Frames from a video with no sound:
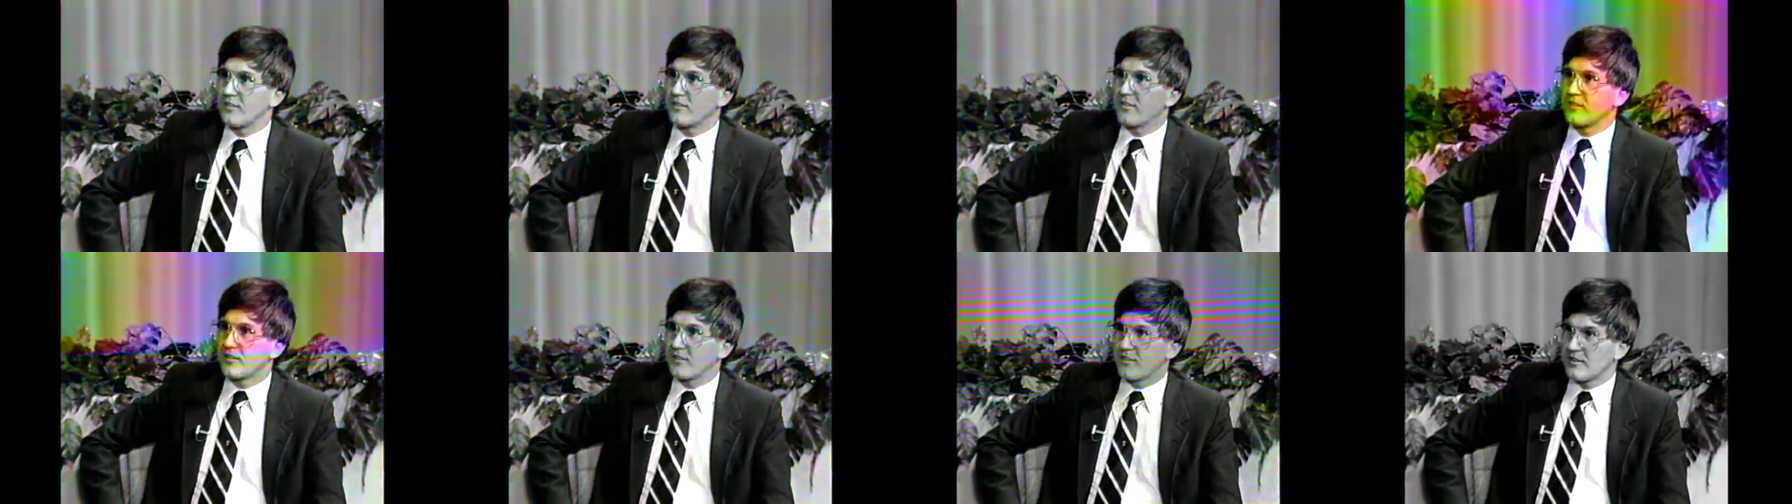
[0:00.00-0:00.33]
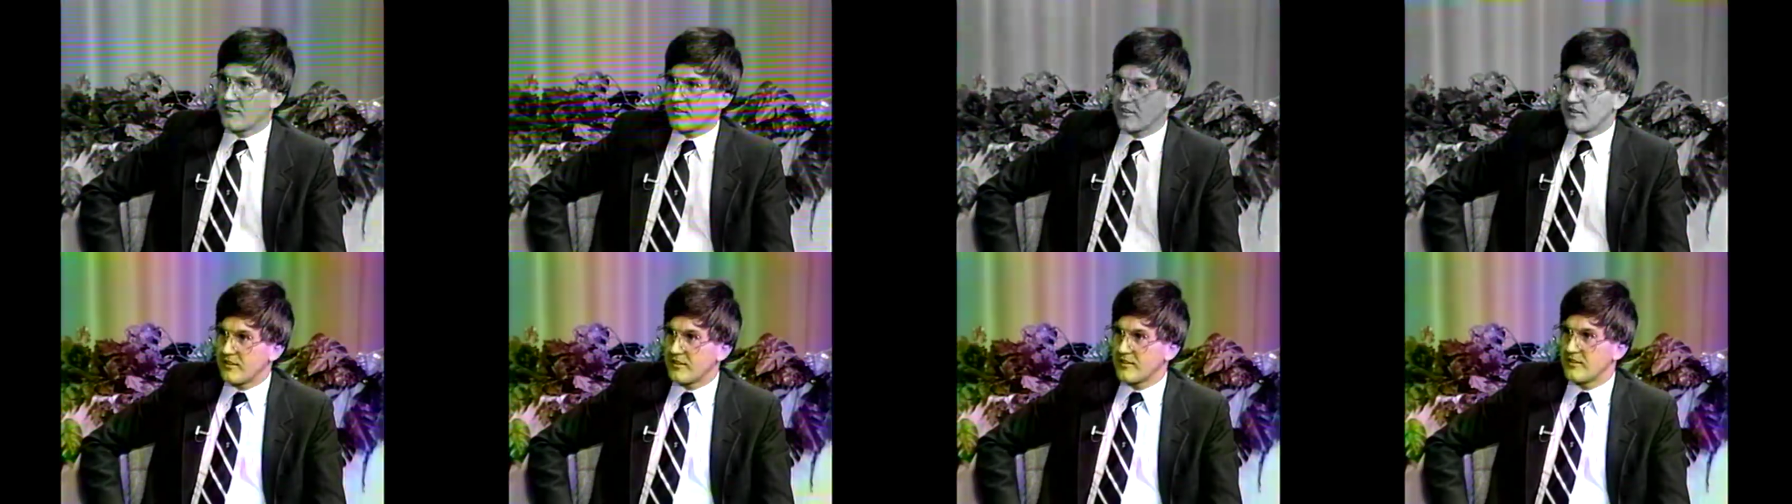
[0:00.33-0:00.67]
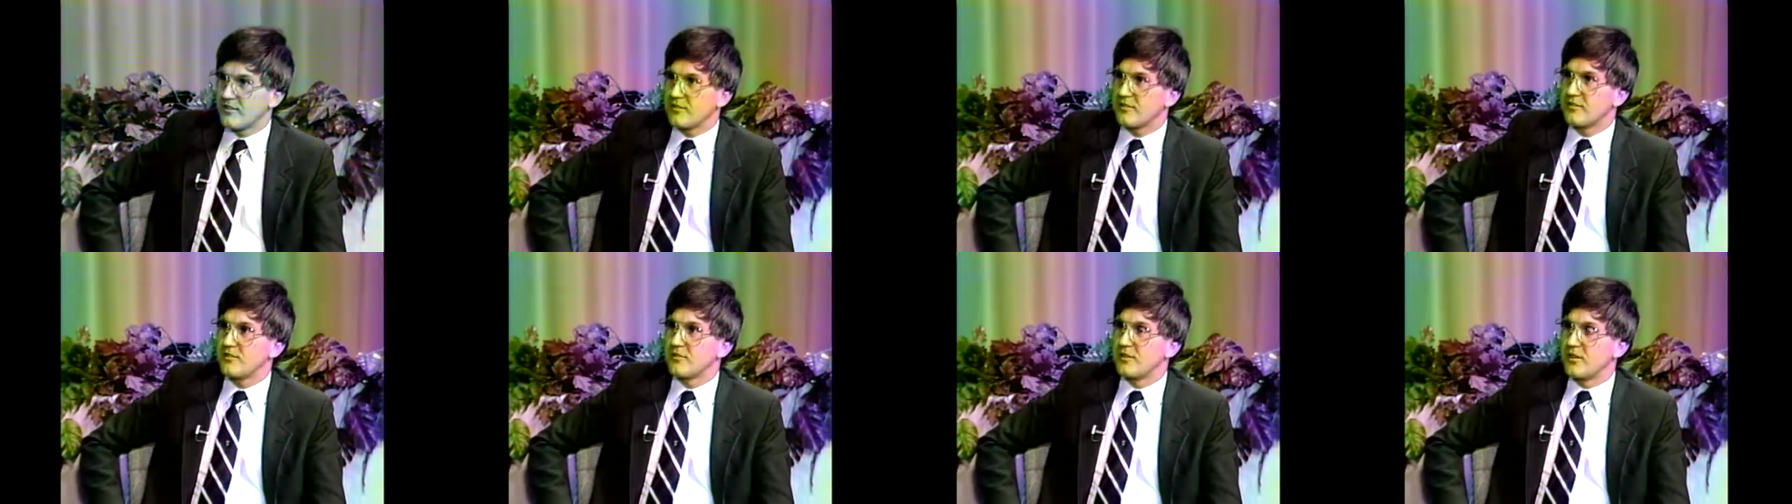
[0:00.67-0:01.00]
generous with your
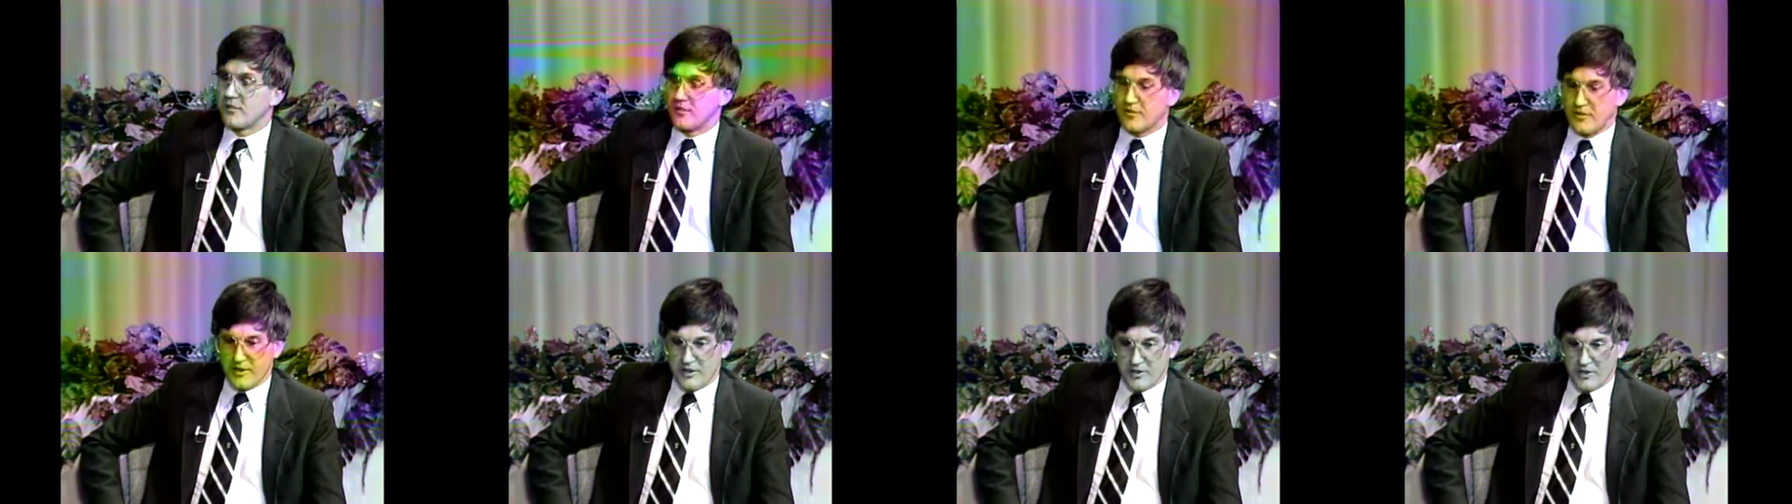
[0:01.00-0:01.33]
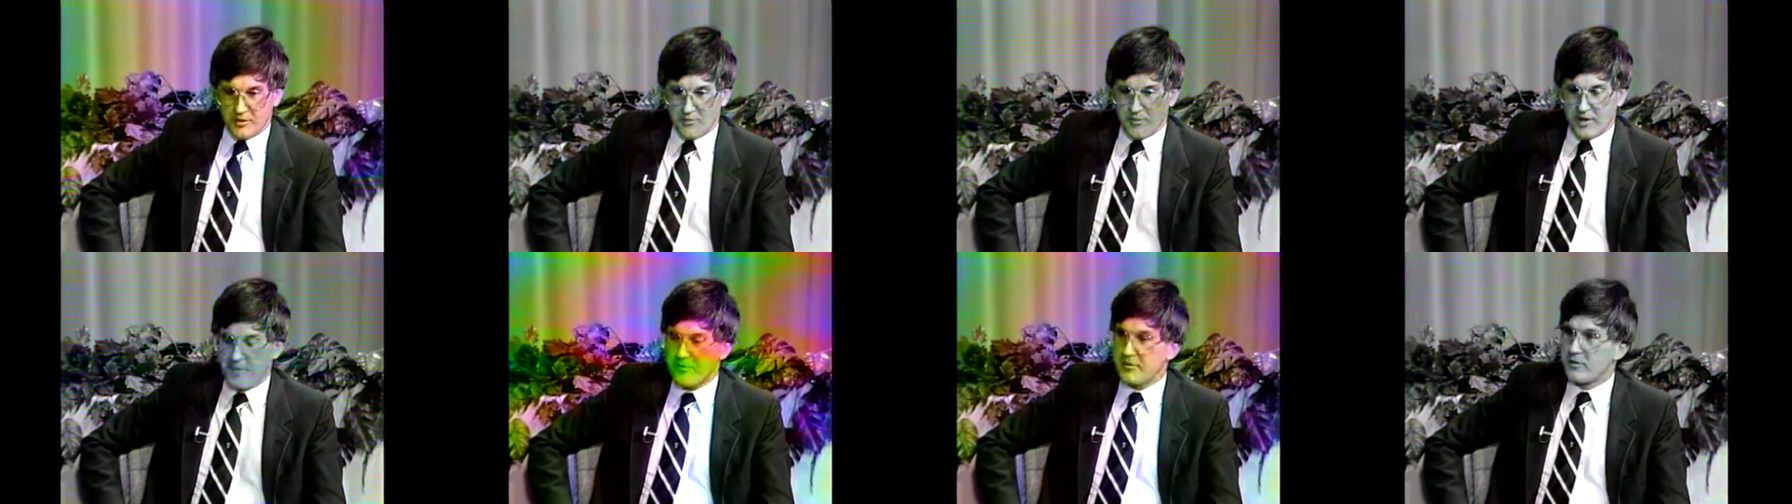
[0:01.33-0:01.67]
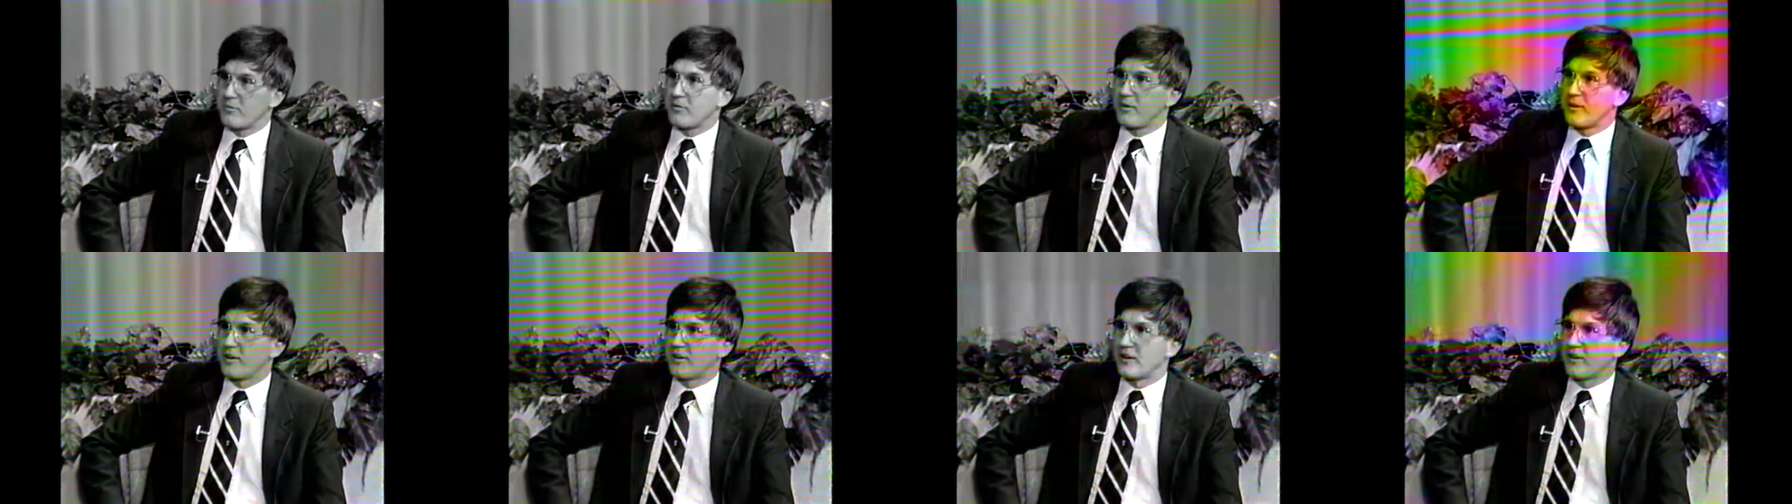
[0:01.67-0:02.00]
time. Oh, thank you. I'm happy
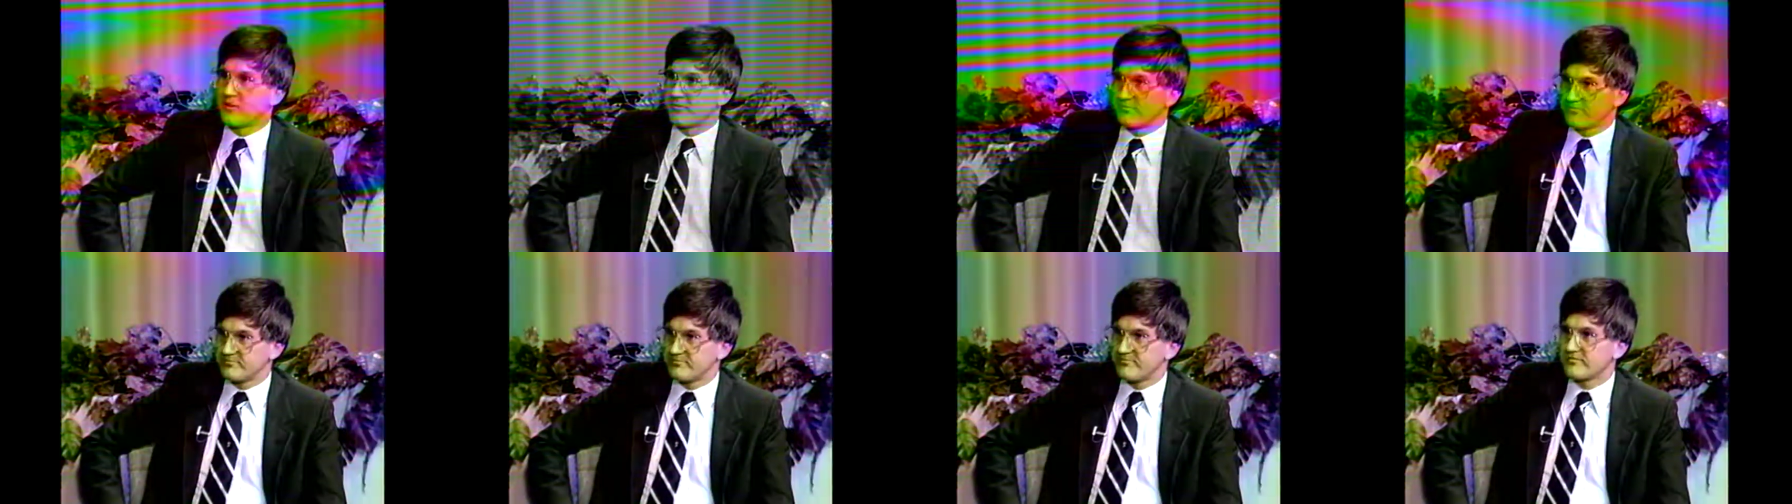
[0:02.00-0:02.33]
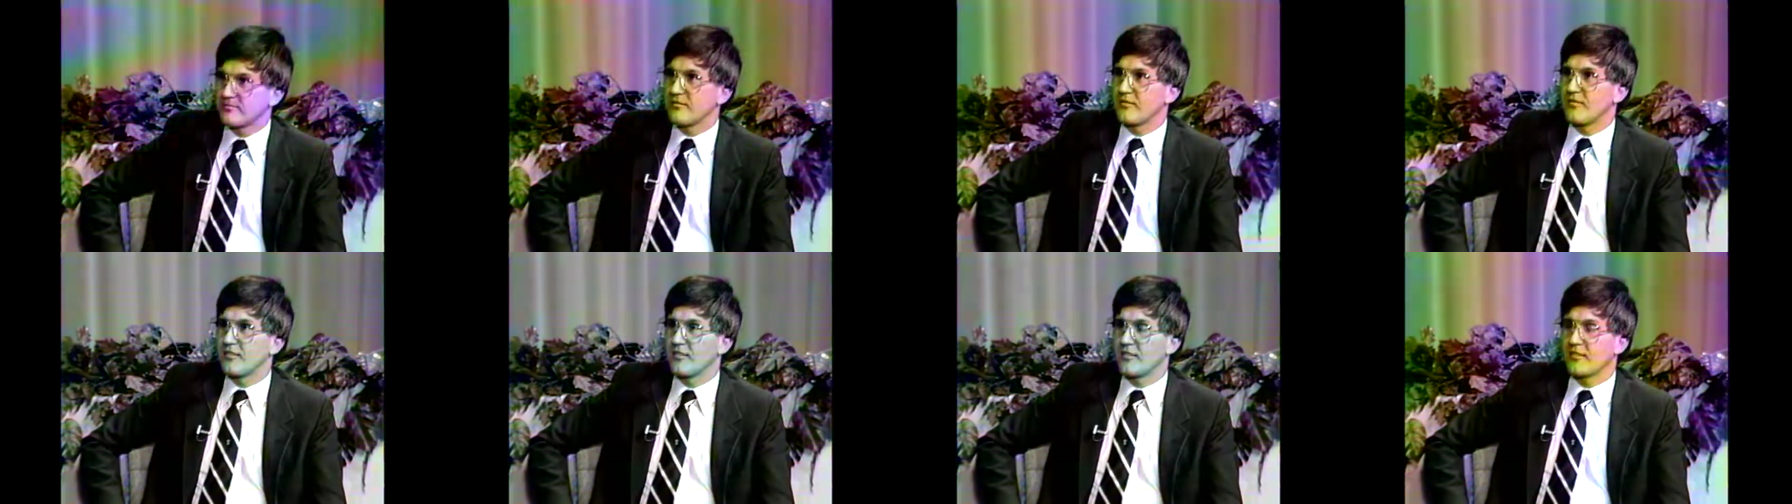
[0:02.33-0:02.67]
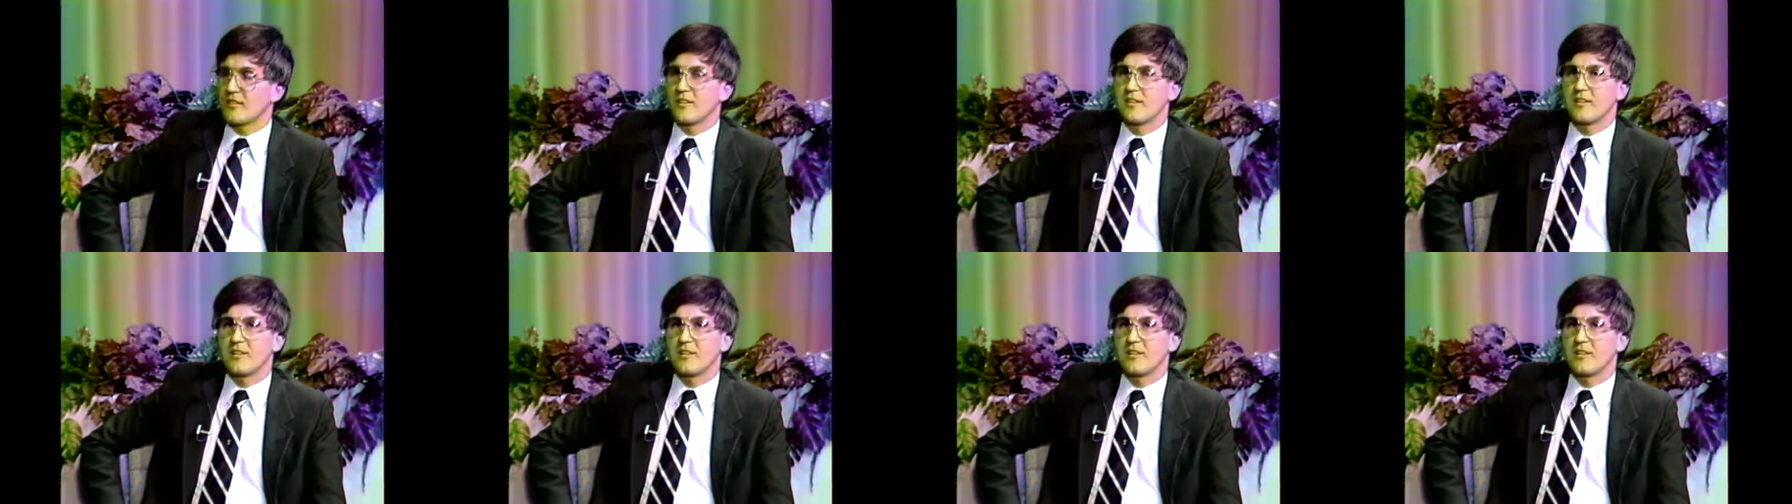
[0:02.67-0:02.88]
to be here. Ladies and